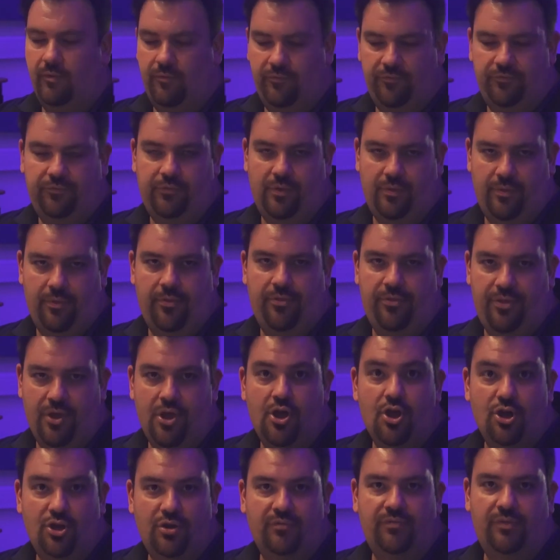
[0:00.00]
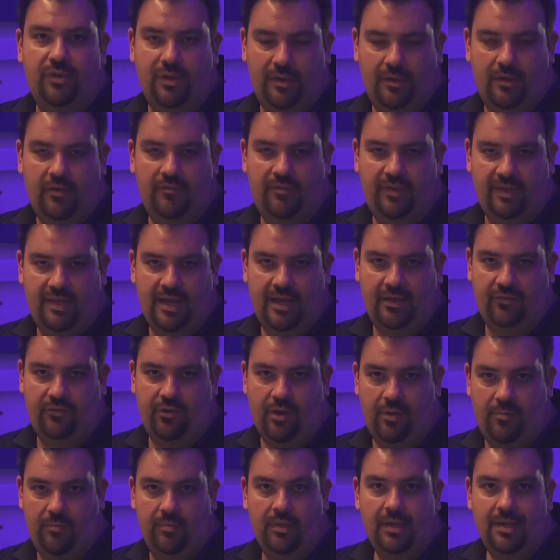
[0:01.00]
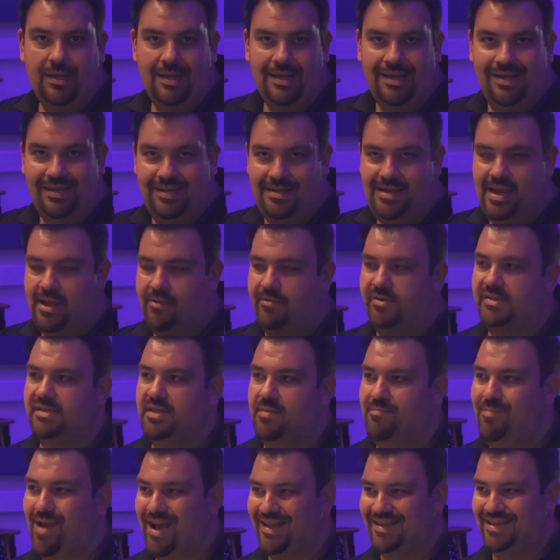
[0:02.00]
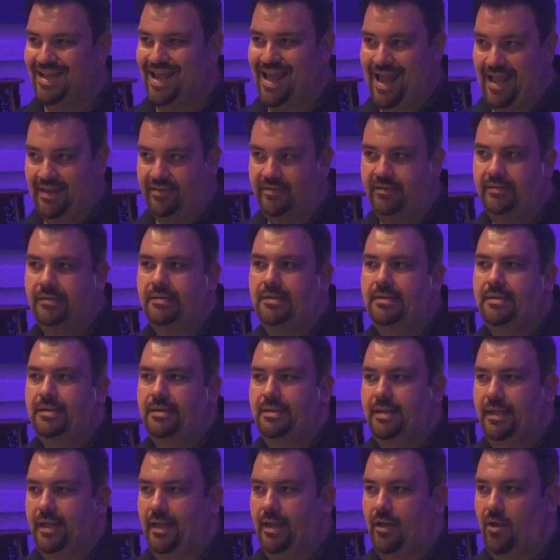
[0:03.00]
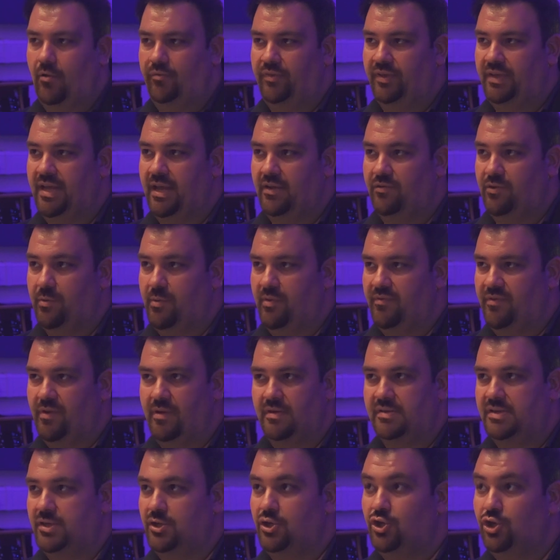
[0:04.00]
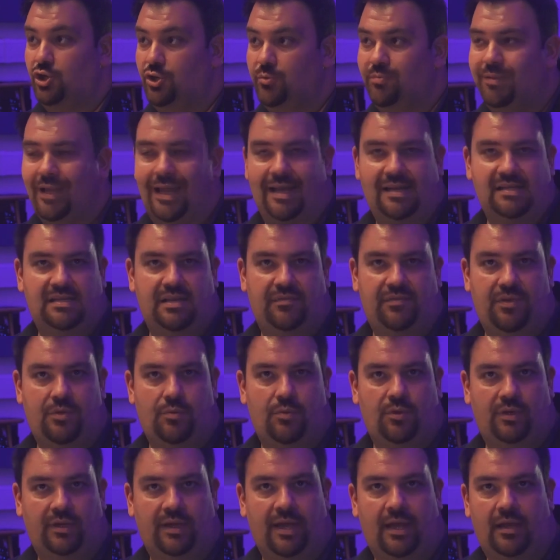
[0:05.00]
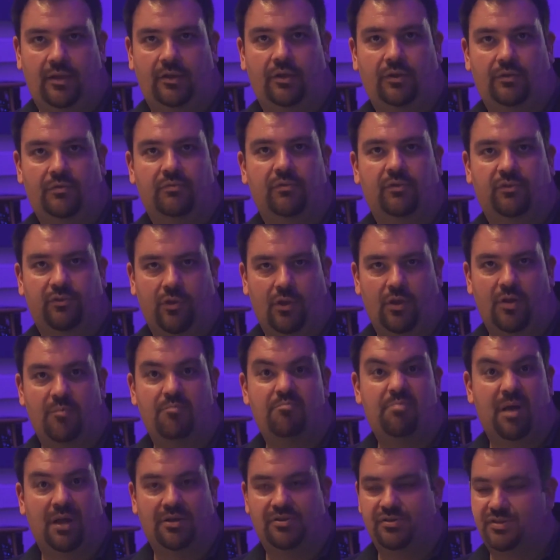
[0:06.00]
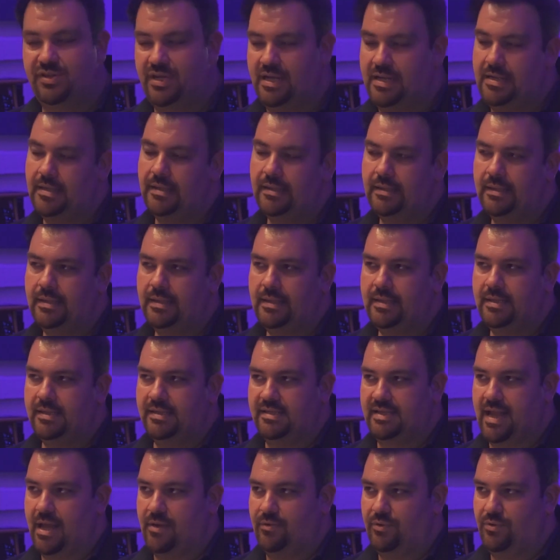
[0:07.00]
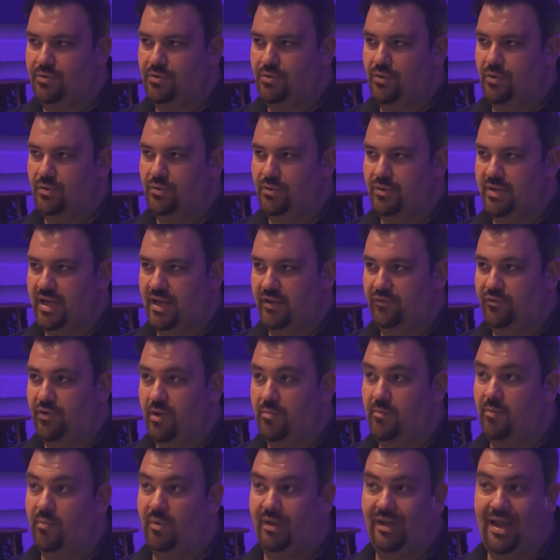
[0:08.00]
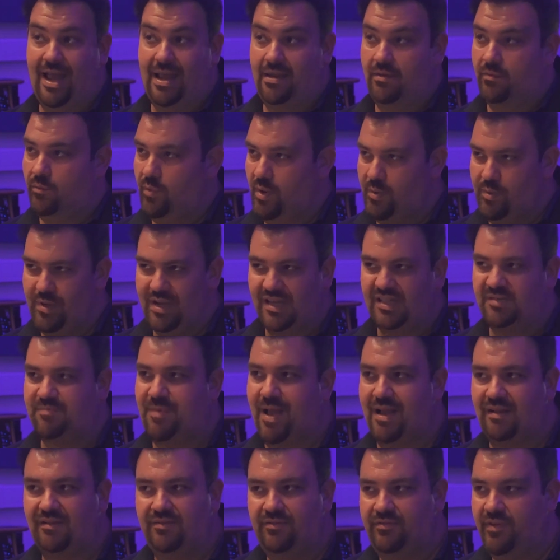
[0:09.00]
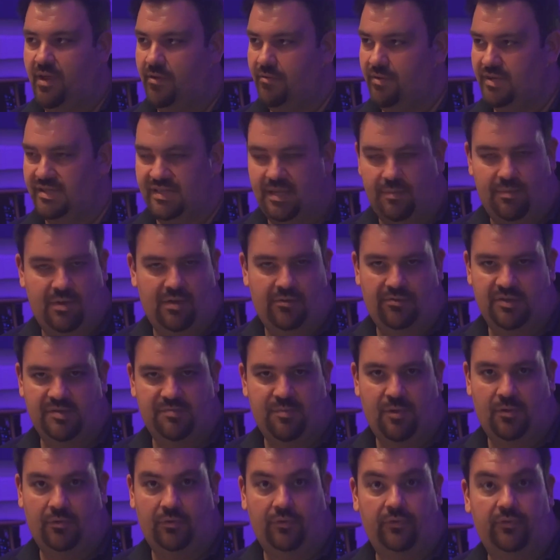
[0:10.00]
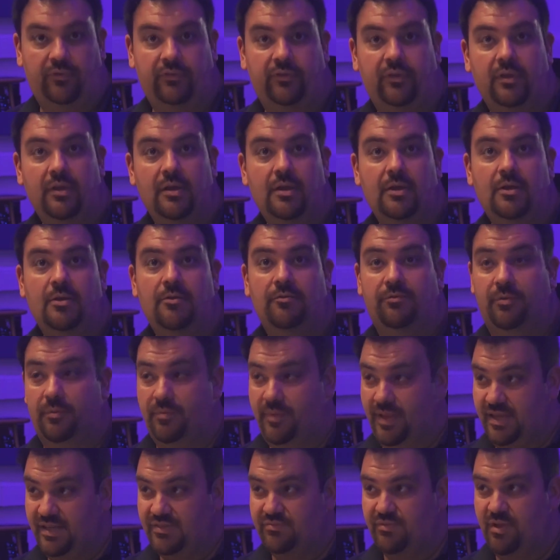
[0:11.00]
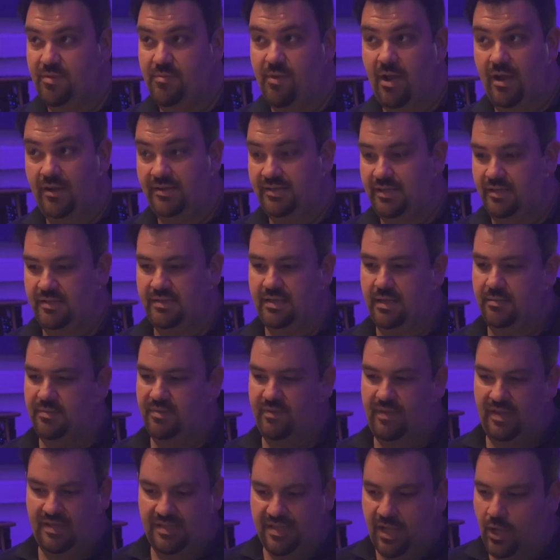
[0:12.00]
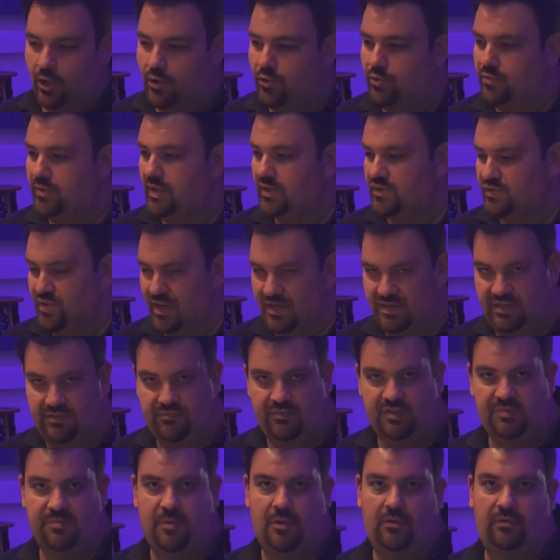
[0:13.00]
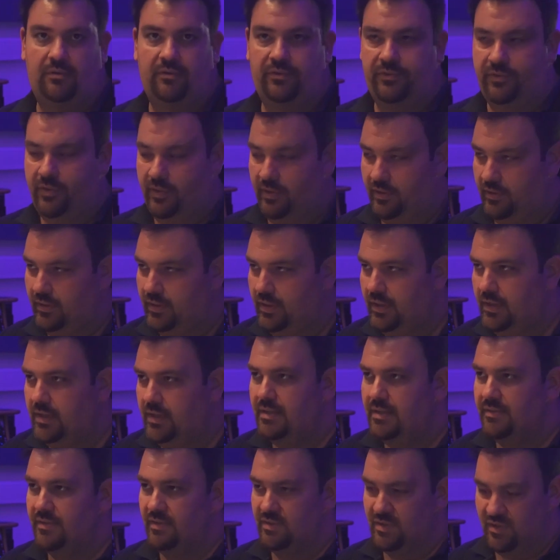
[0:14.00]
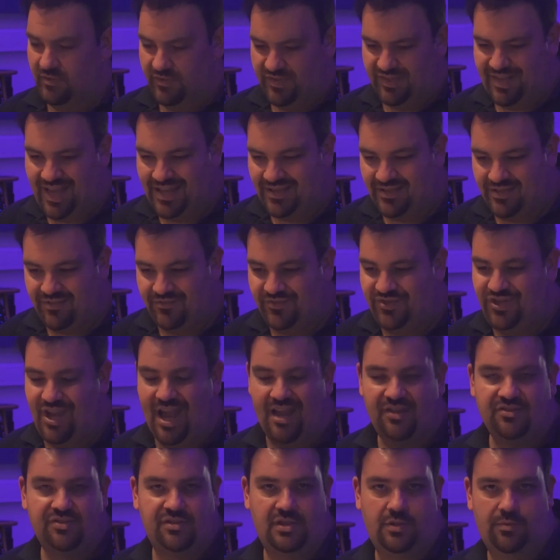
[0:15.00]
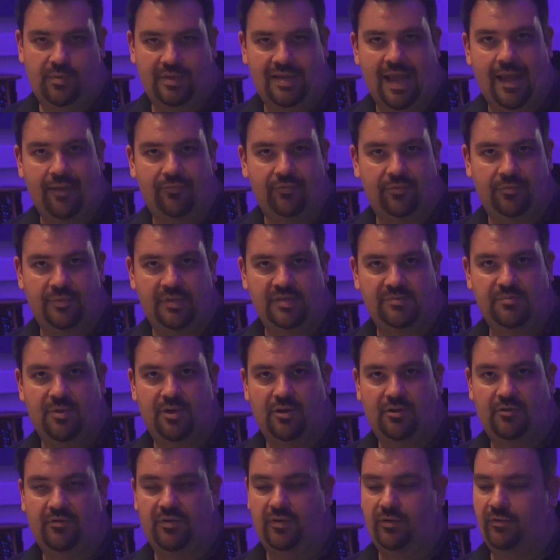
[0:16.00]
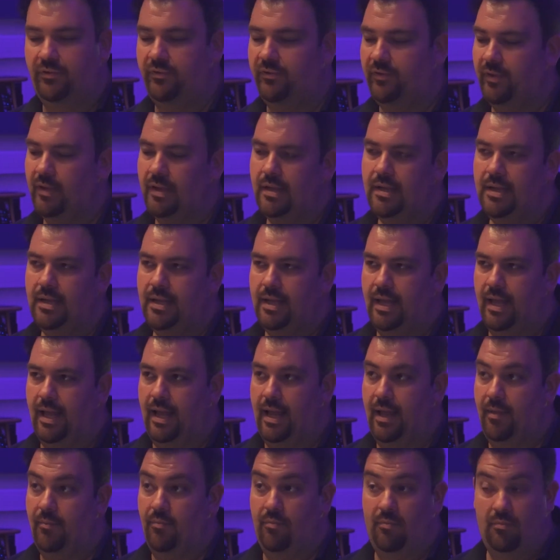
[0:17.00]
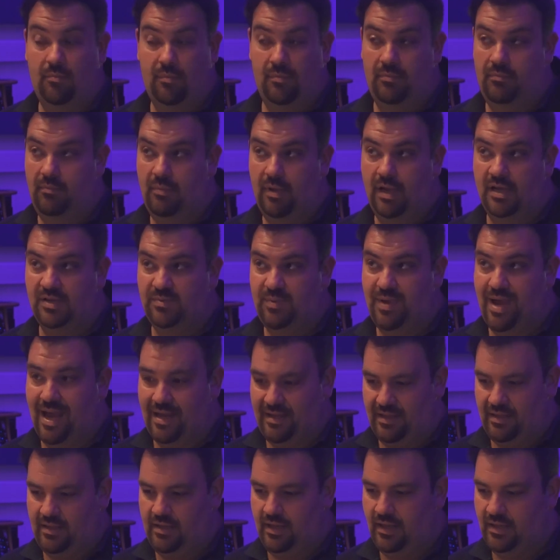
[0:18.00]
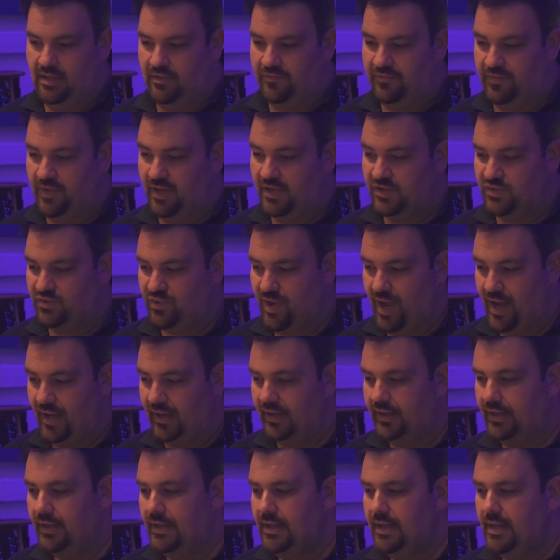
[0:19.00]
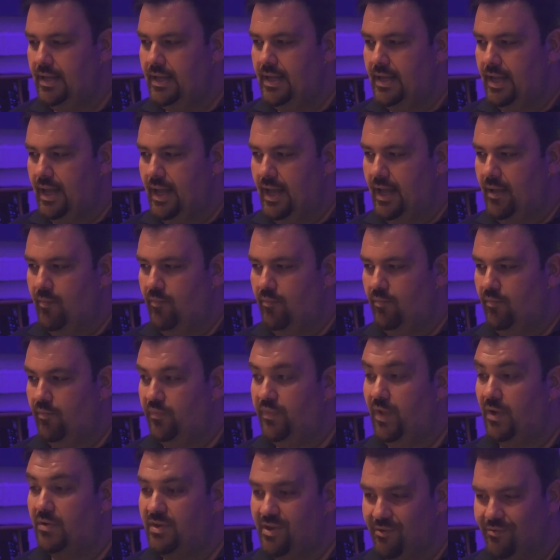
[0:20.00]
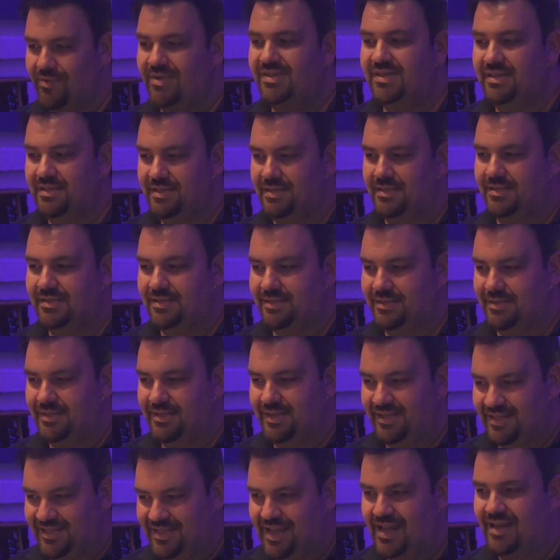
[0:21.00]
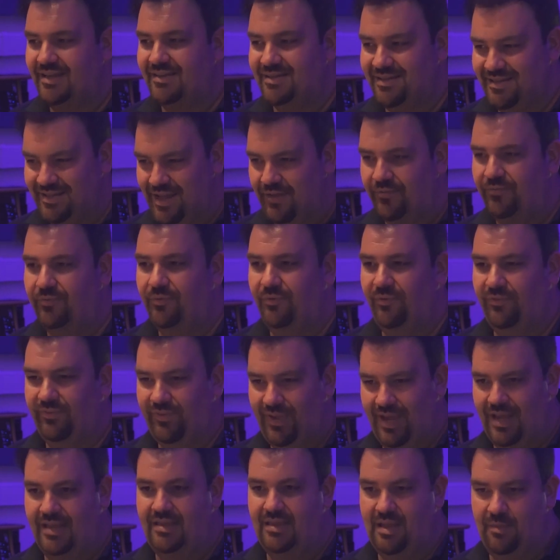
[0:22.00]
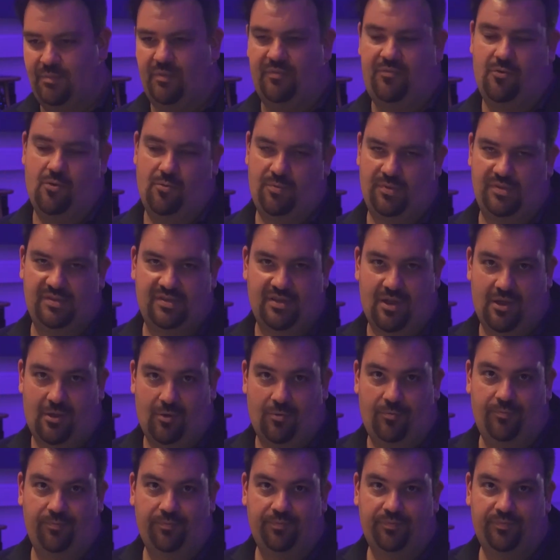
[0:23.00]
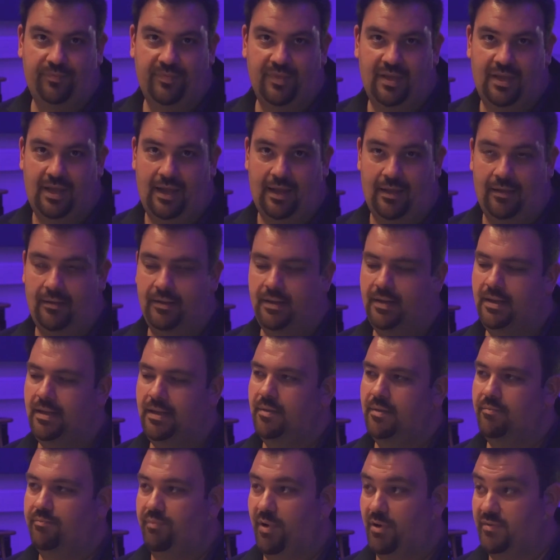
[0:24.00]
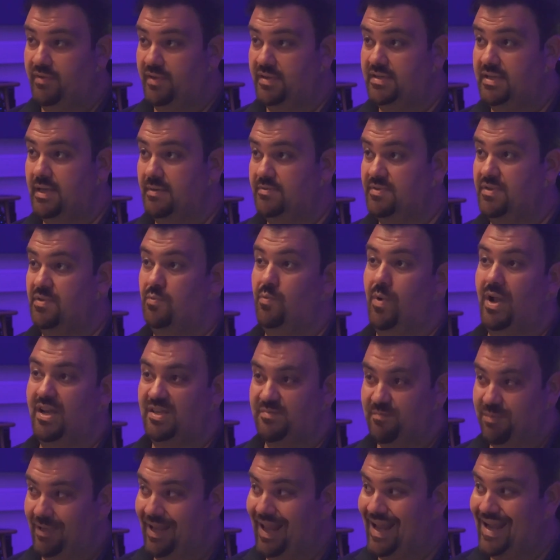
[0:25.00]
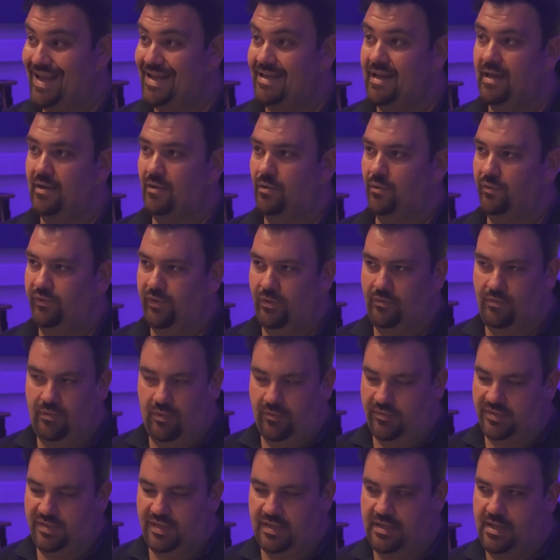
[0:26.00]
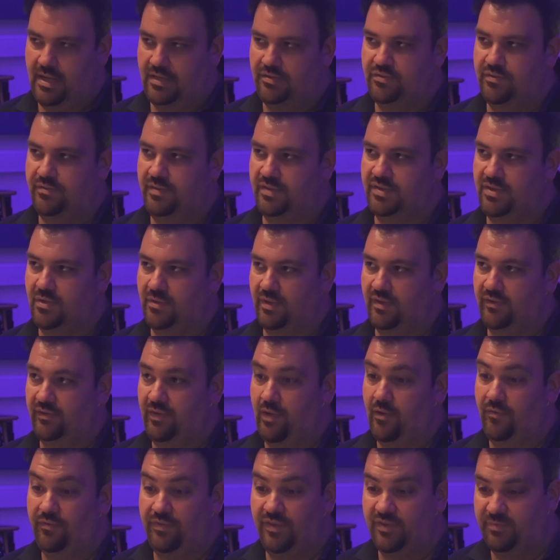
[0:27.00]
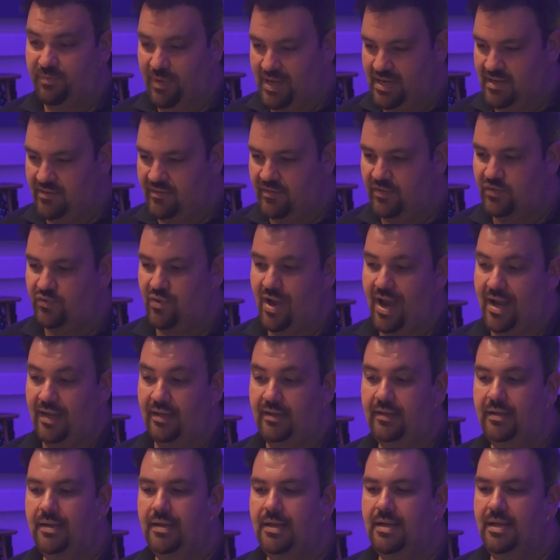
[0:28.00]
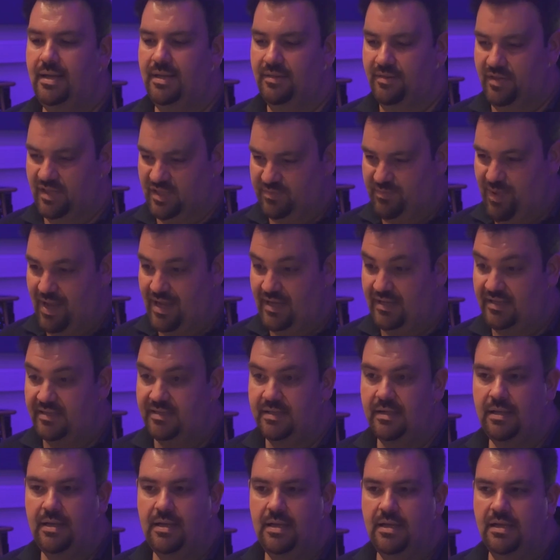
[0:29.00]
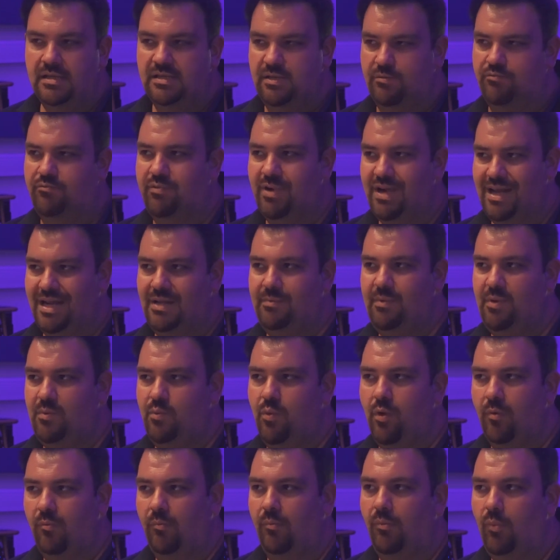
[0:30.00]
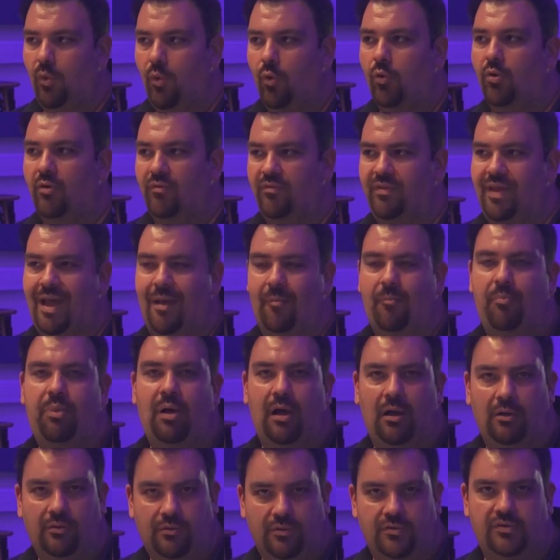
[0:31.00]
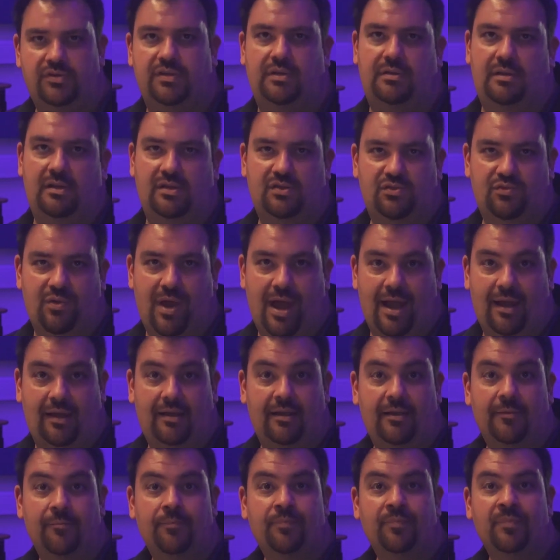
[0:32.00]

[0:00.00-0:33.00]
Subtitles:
front third of the kick drum, nearest the batter head of the kick drum. I find it's a good place if you want to get a good solid punchy sound on your kick drum. Again, we would expect very similar response from these three mics in terms of their tone, their transient response, the sort of sense of gesture that we get from these microphones, as we had in the first track. Though there is a distinct difference in the performance style here, both in terms of the way it's played and also obviously the nature of the song itself, the speed of the track, the space. So really we want more of that punch in this track.